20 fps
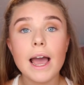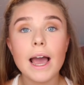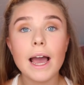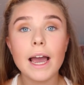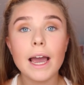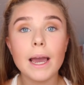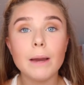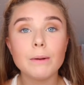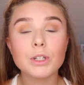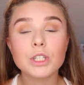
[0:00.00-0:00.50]

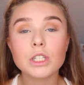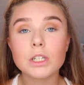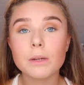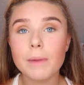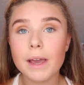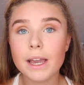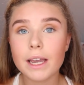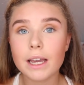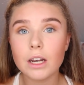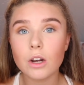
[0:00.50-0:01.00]
and just to
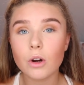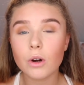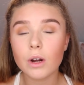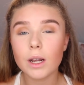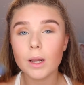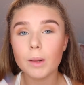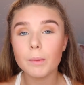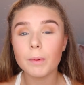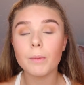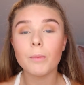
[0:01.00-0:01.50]
make it look a
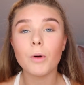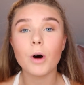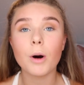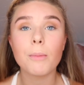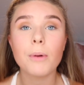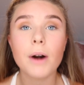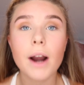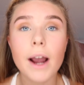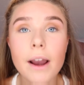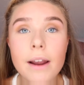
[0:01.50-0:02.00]
little bit more
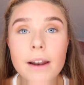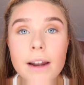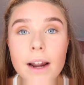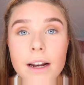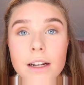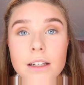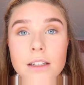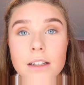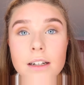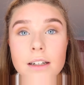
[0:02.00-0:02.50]
brown,
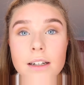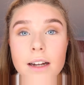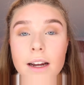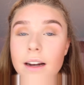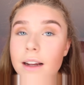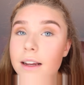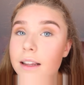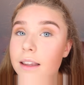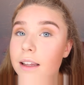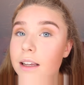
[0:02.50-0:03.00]
and it turned
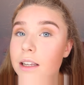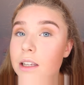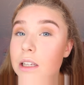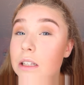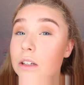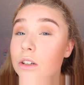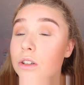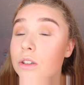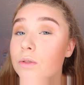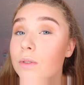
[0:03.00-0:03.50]
out like
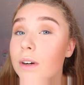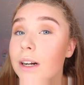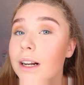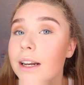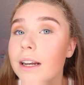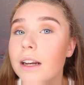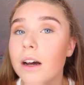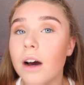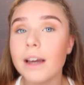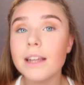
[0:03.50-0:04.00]
this. Looks
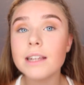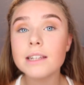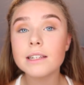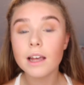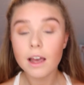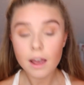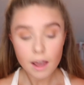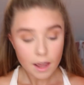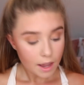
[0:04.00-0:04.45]
really nice.